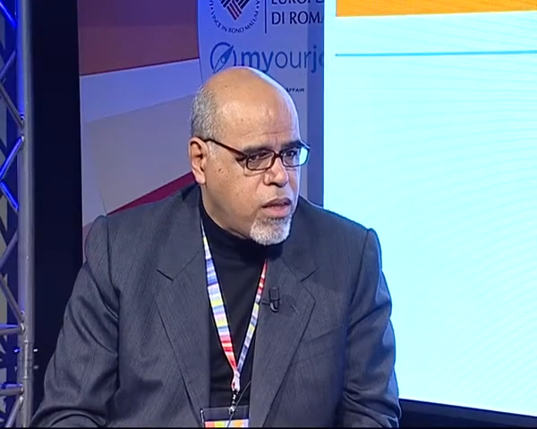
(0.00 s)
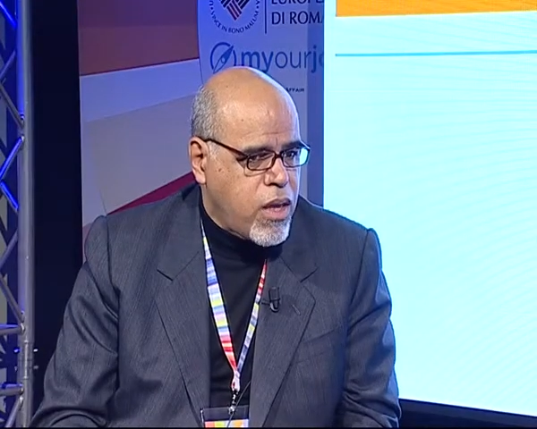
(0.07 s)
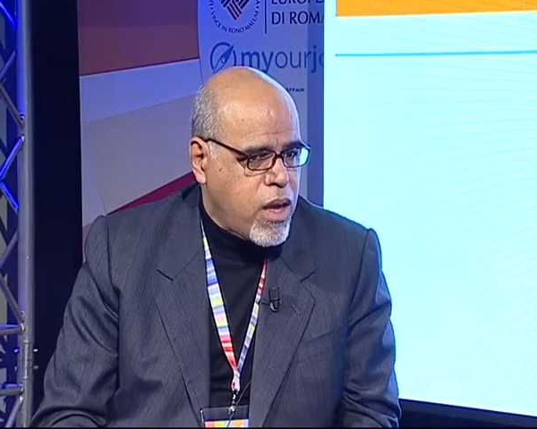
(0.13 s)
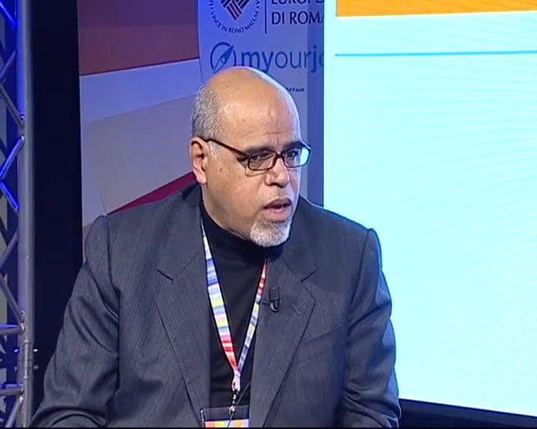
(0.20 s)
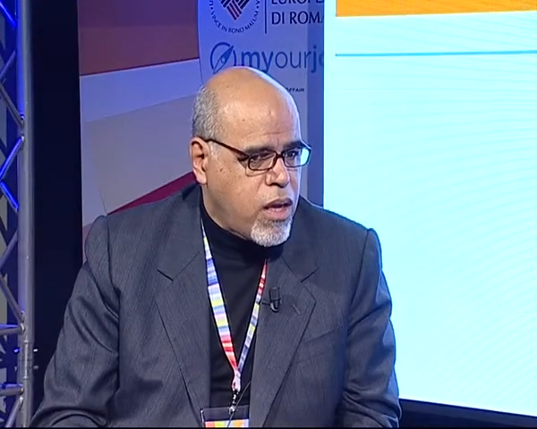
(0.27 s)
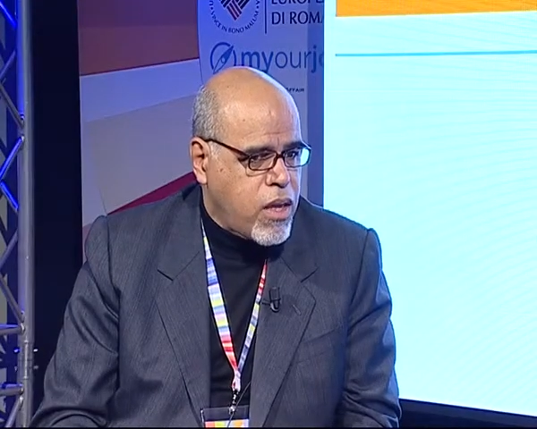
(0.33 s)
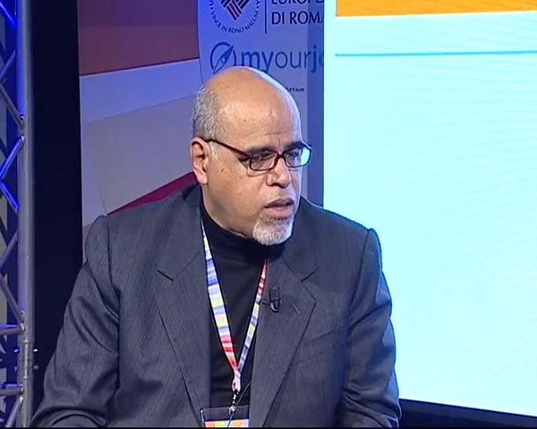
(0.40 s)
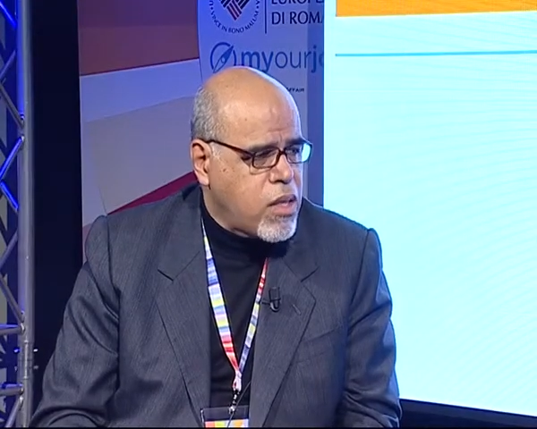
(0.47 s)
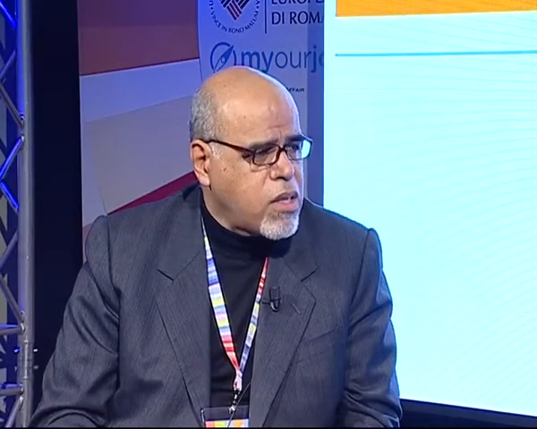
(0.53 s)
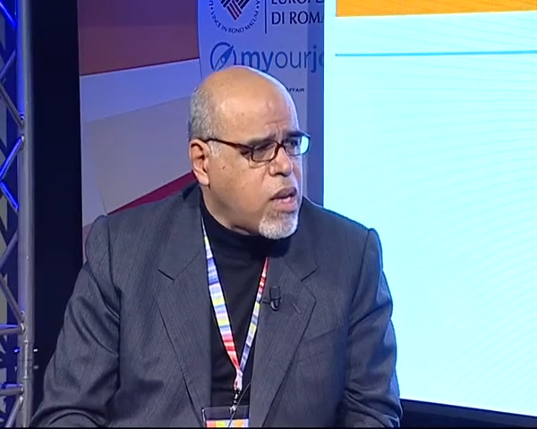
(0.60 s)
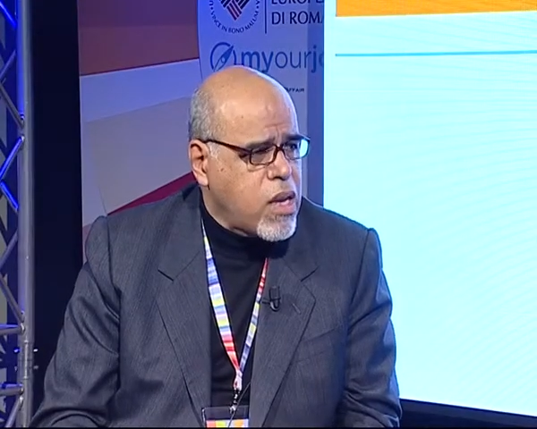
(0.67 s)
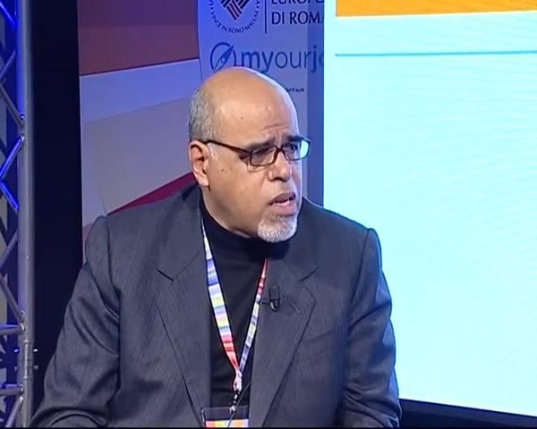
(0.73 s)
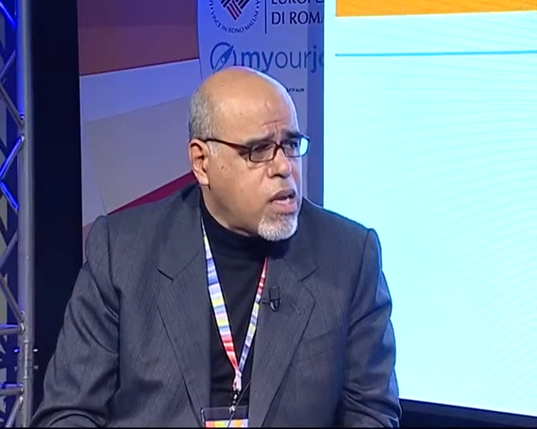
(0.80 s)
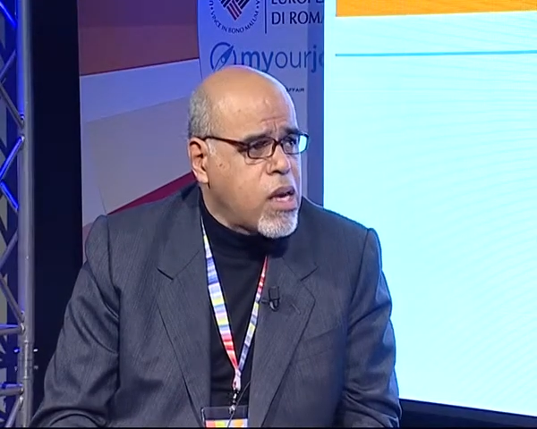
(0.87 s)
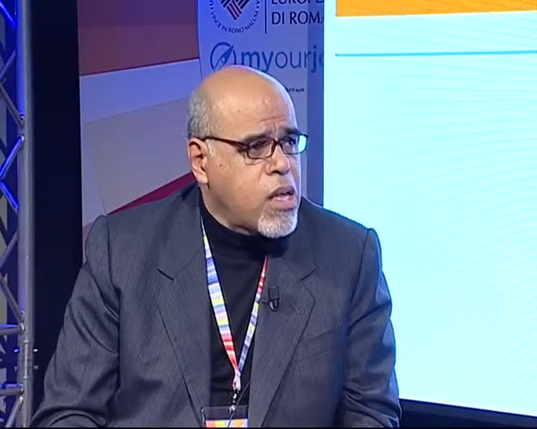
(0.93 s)
they
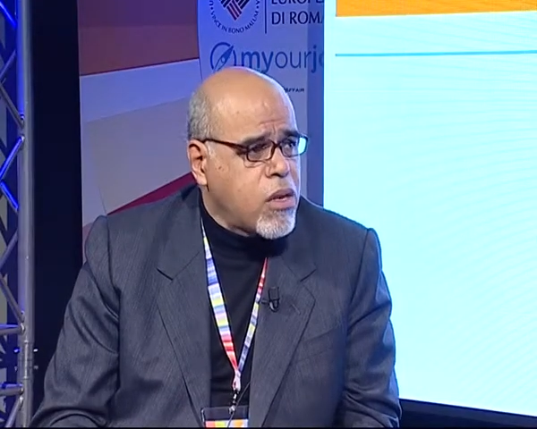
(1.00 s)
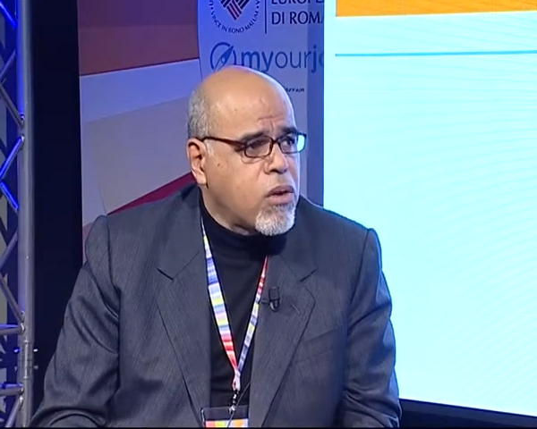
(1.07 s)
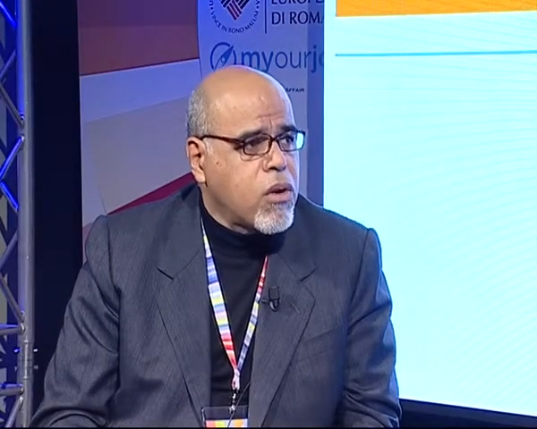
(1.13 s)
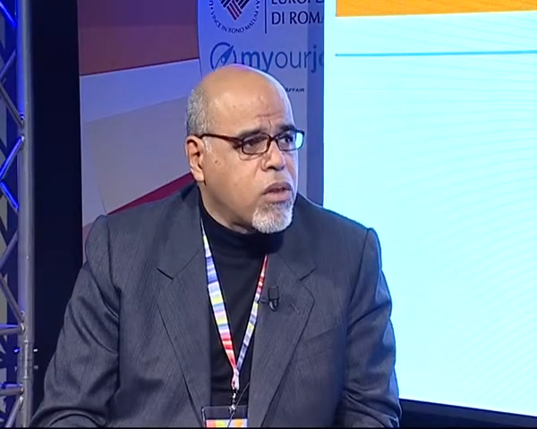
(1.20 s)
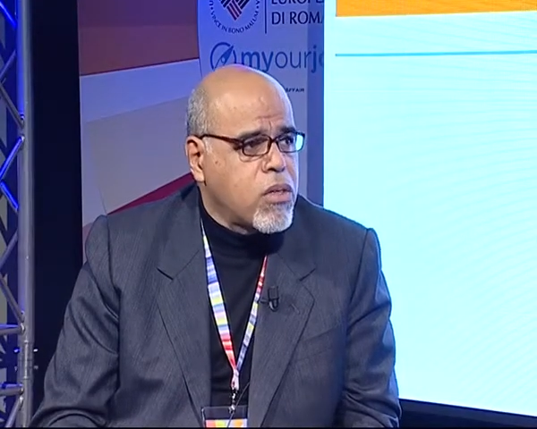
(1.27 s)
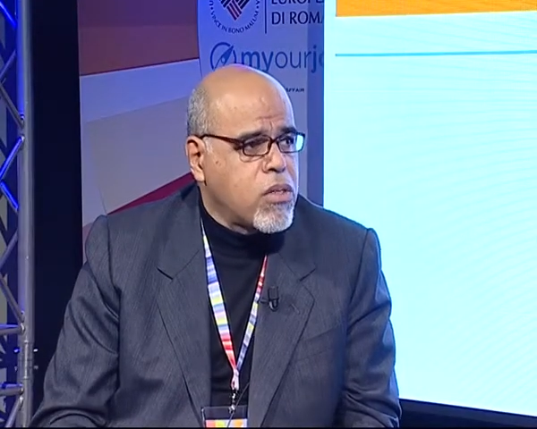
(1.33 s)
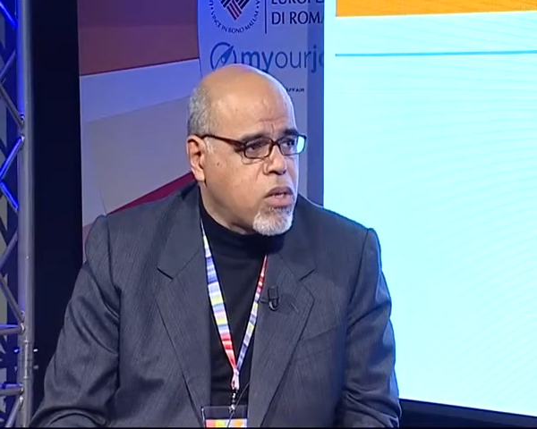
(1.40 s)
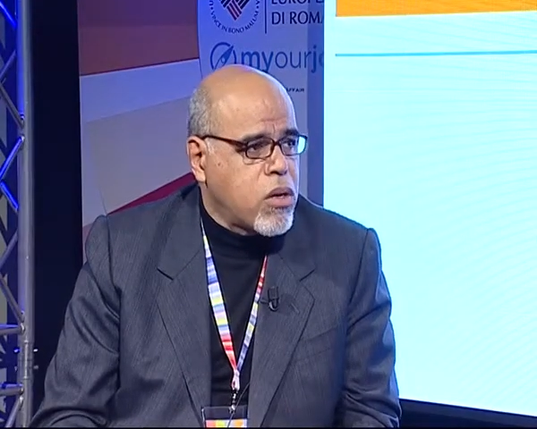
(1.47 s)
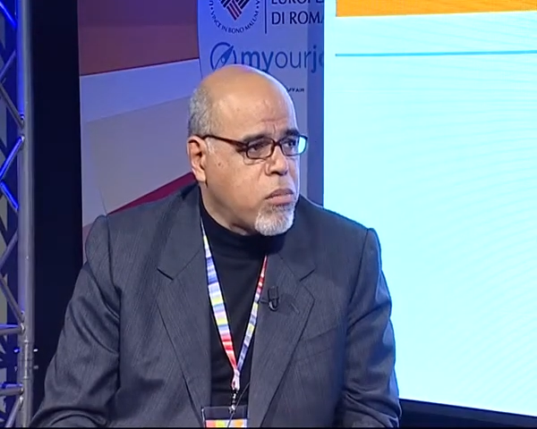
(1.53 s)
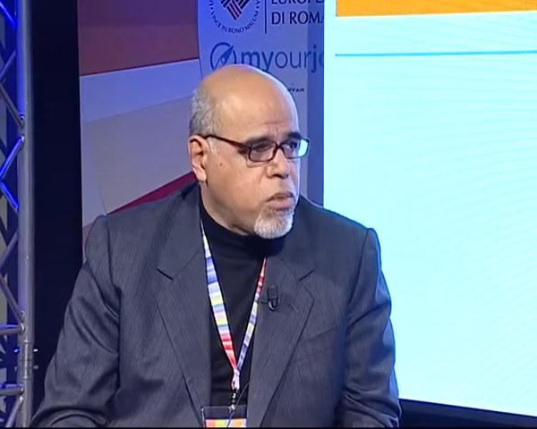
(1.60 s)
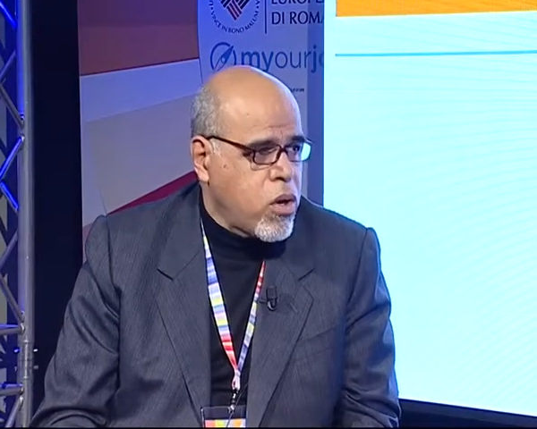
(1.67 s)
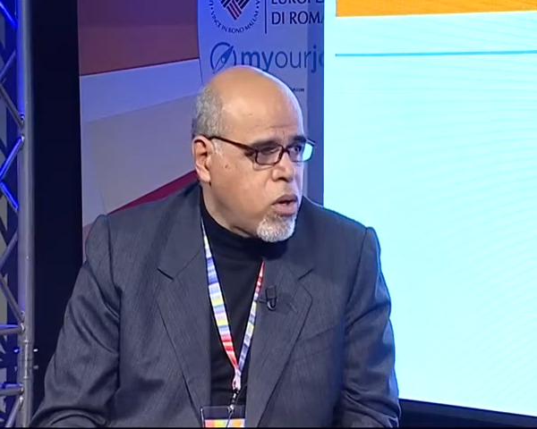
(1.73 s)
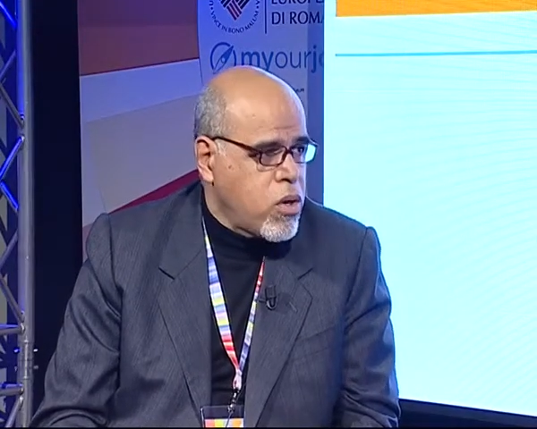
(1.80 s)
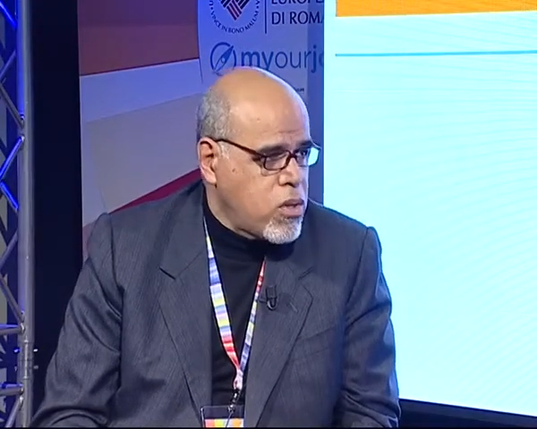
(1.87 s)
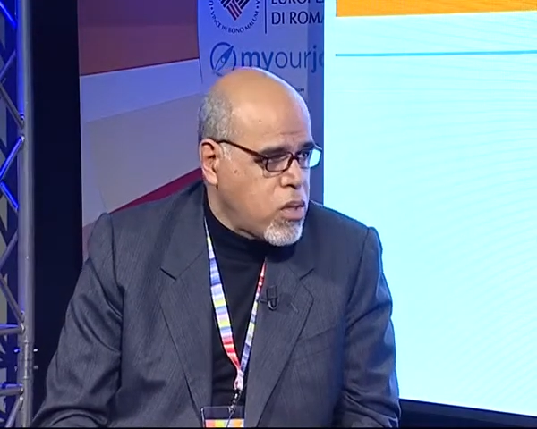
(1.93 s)
need in order to
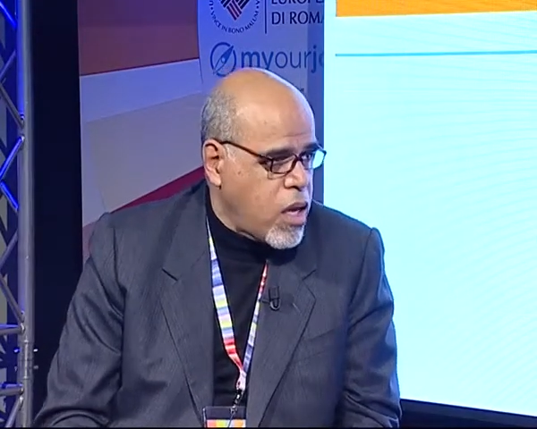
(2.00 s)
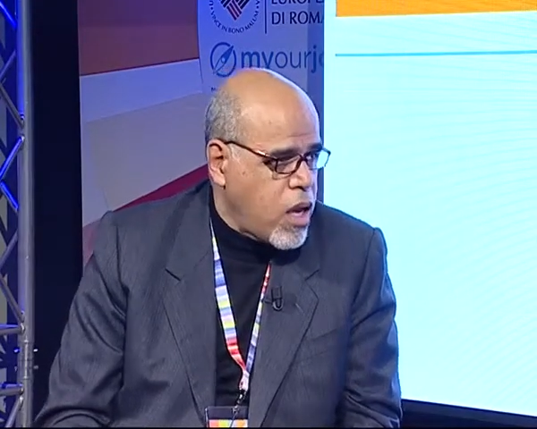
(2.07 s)
emerge